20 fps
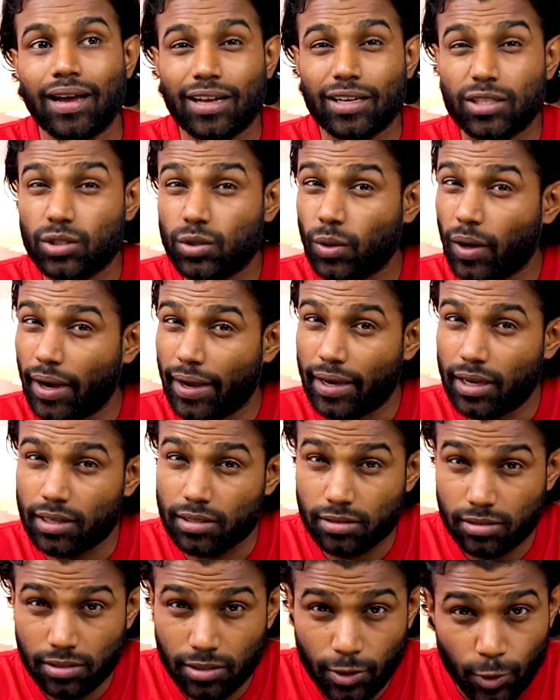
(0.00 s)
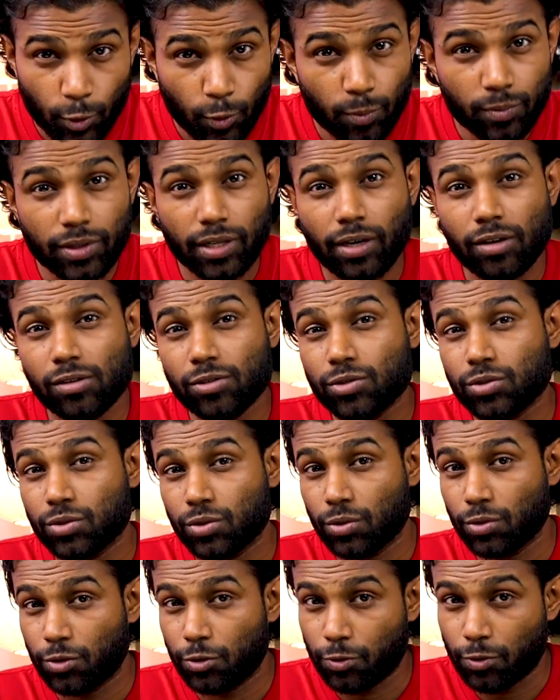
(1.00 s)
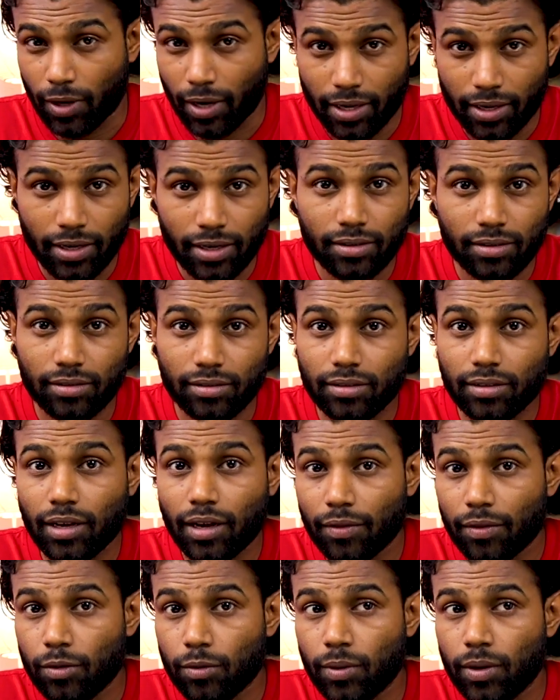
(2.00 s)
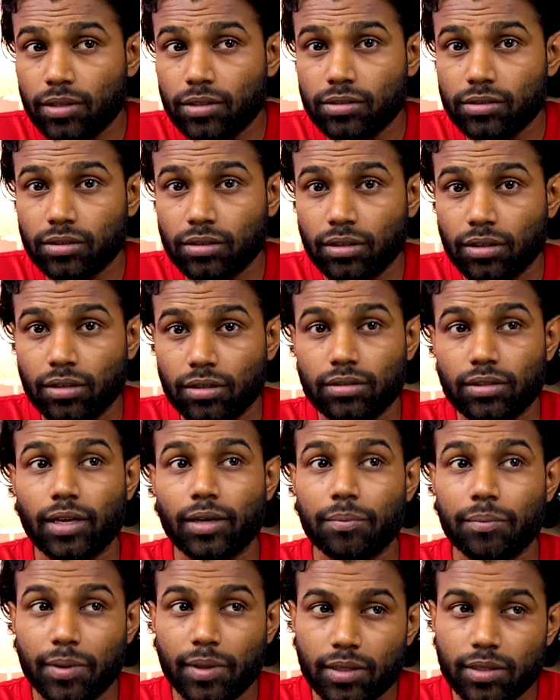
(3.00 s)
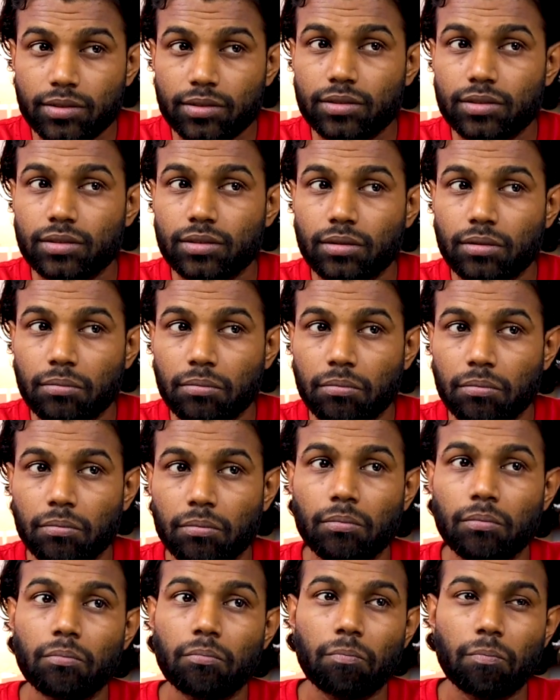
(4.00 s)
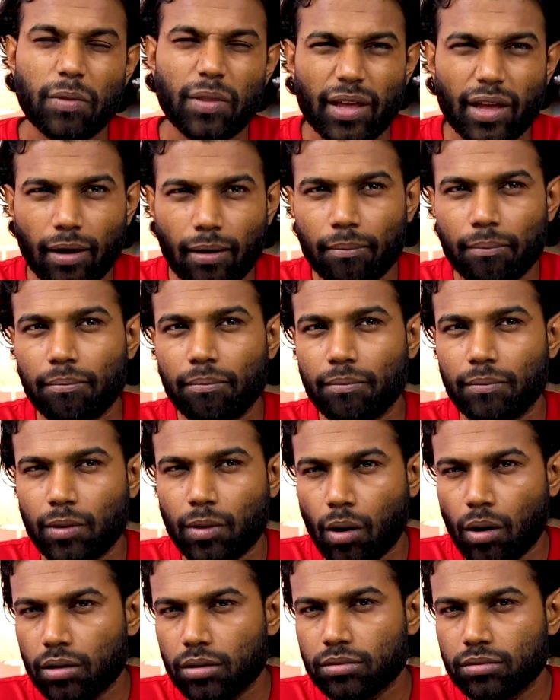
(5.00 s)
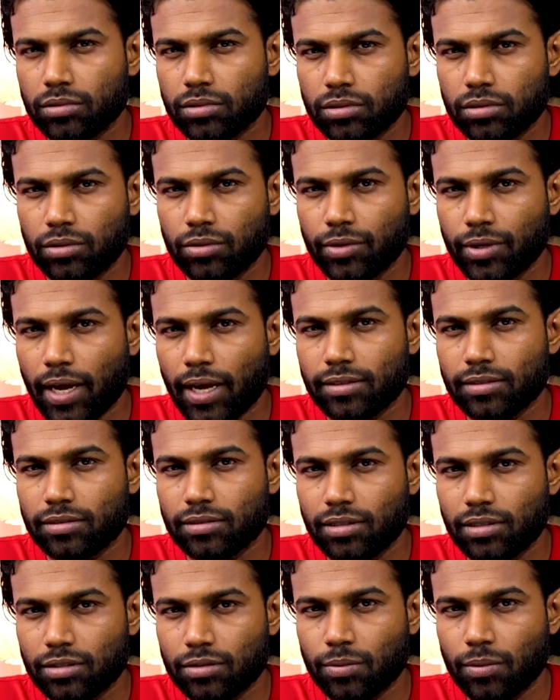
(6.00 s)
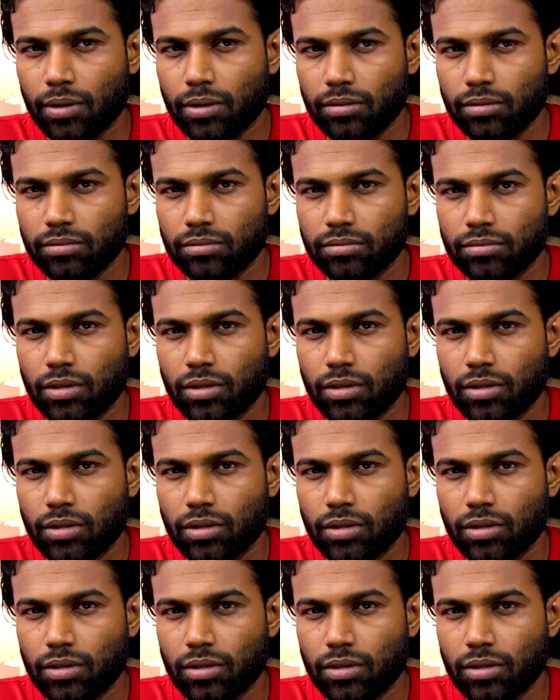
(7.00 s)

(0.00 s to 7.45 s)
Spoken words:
So I assume they also tried it, the other ones. That means they are not good as this one.